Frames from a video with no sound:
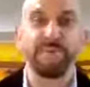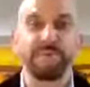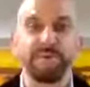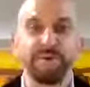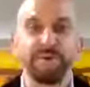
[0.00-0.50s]
let
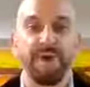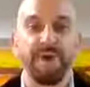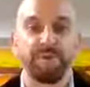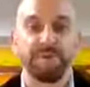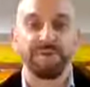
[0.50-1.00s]
people know
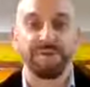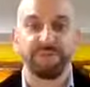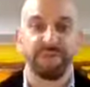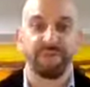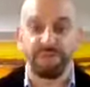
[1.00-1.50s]
that we'll be
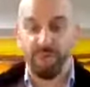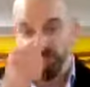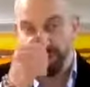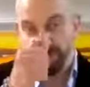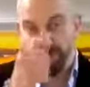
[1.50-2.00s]
shifting our
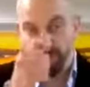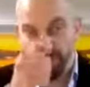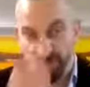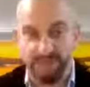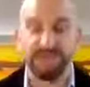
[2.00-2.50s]
focus.
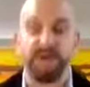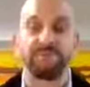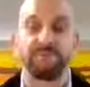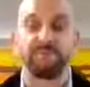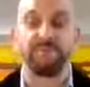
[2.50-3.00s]
Ruben and myself
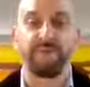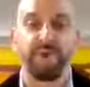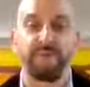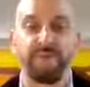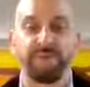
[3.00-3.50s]
have been
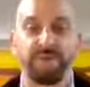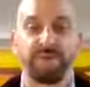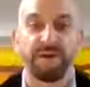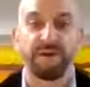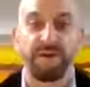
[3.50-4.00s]
very,
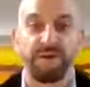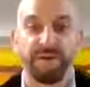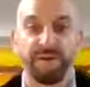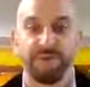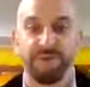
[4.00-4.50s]
very involved
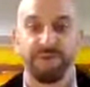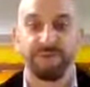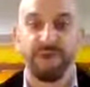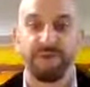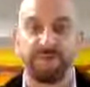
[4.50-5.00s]
on the coin
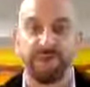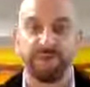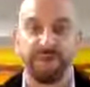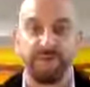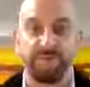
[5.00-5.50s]
side of things
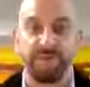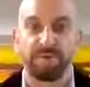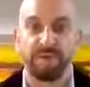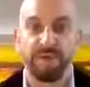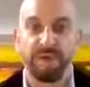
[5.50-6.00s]
to help
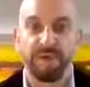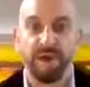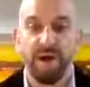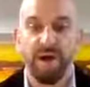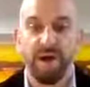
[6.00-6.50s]
out.
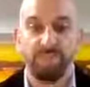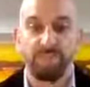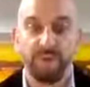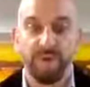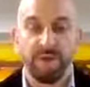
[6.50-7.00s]

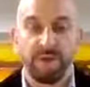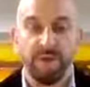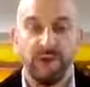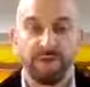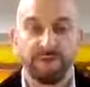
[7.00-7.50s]

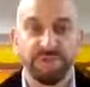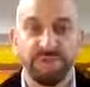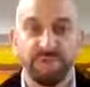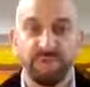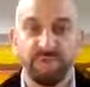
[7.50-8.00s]

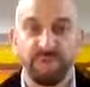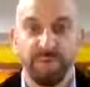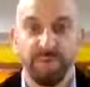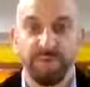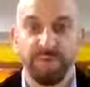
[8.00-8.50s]
Obviously, we
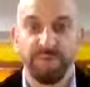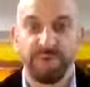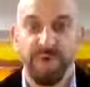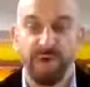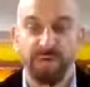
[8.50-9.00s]
picked
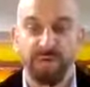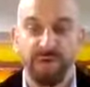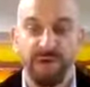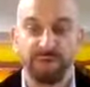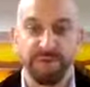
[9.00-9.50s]
Vault
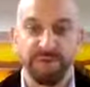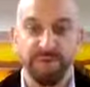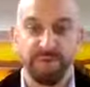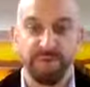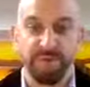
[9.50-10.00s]
because we
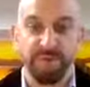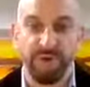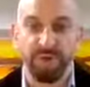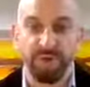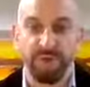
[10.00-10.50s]
know we feel
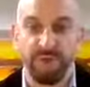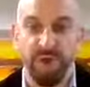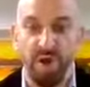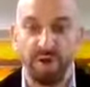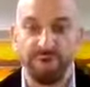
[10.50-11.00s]
comfortable with it
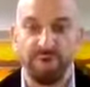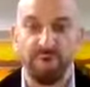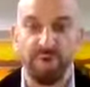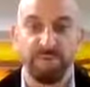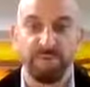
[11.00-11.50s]
long
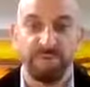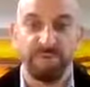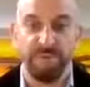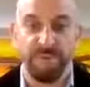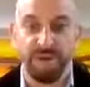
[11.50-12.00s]
term, and
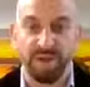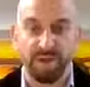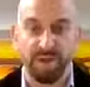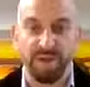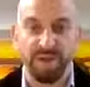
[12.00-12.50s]
the
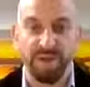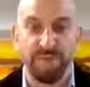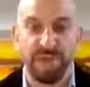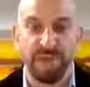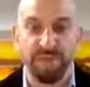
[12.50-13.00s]
community
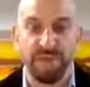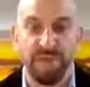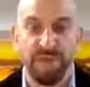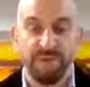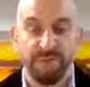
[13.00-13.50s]
managed,
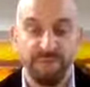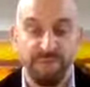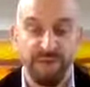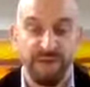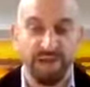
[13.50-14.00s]
the
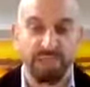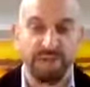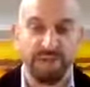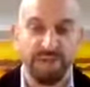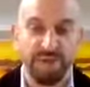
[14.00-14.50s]
pre-mine
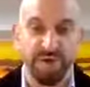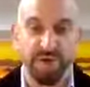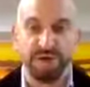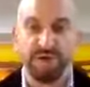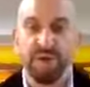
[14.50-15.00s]

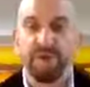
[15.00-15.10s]
secured,